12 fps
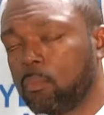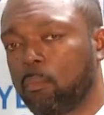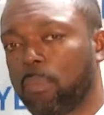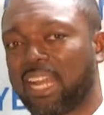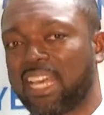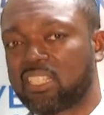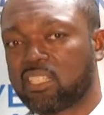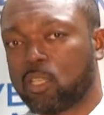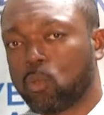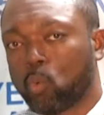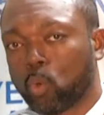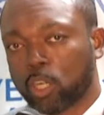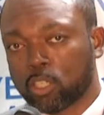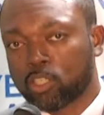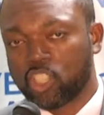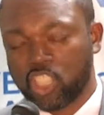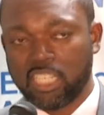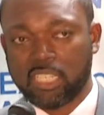But as the world
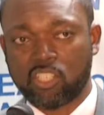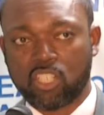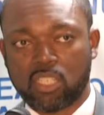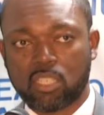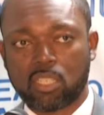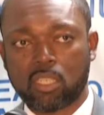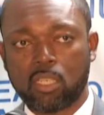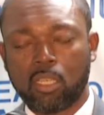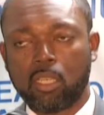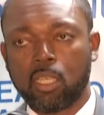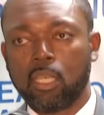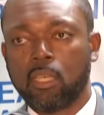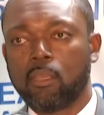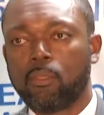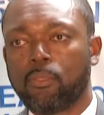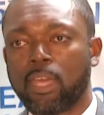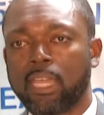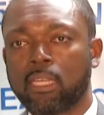changes,
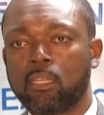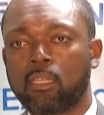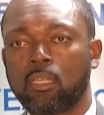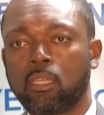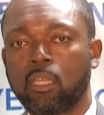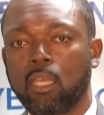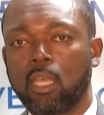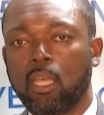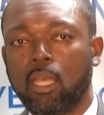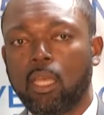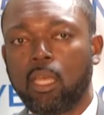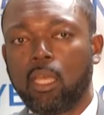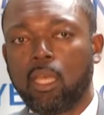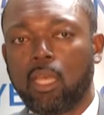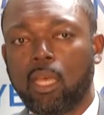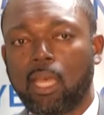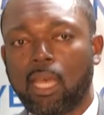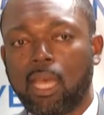then,
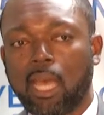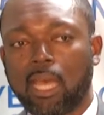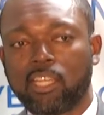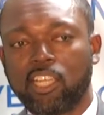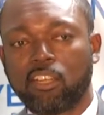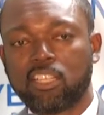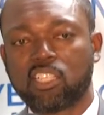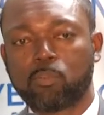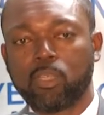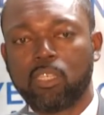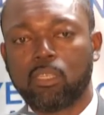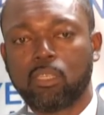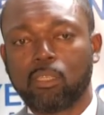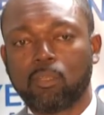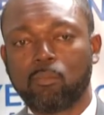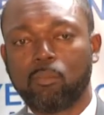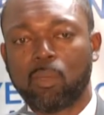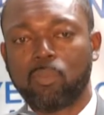and here I speak
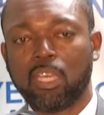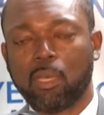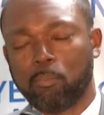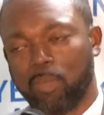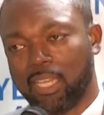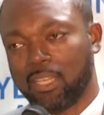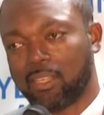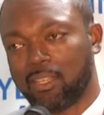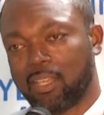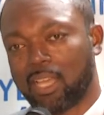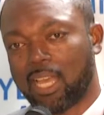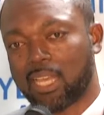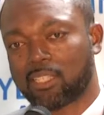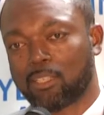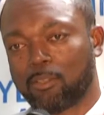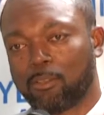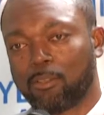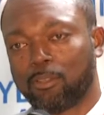maybe a bit as
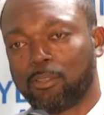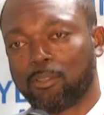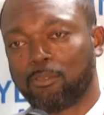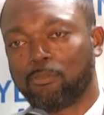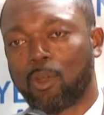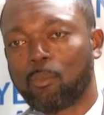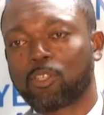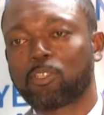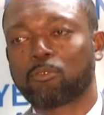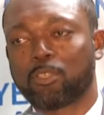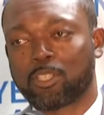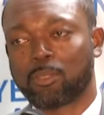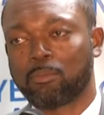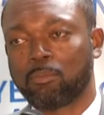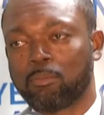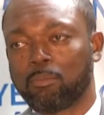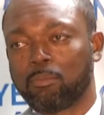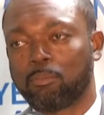a former tourism
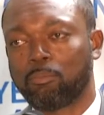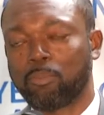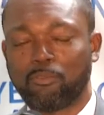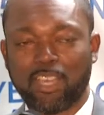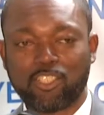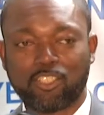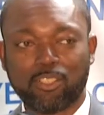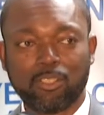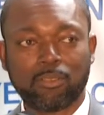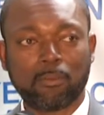professional,